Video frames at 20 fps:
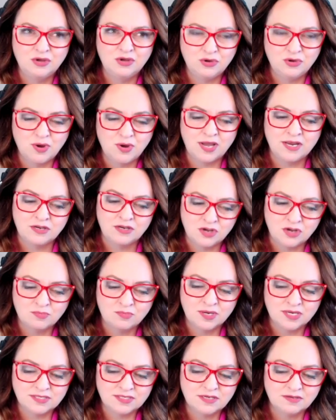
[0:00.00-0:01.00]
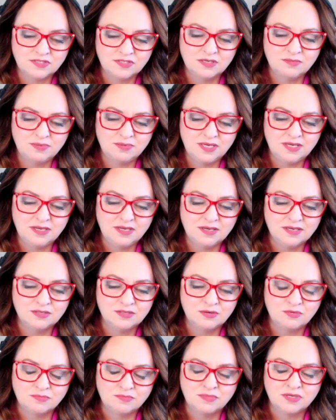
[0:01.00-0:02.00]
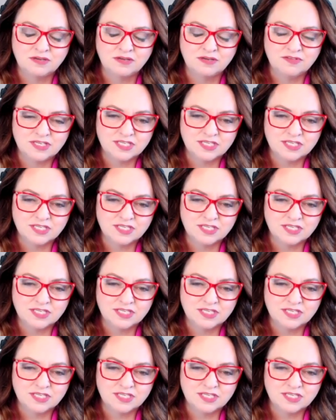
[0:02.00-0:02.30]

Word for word: who I know myself to be is a woman of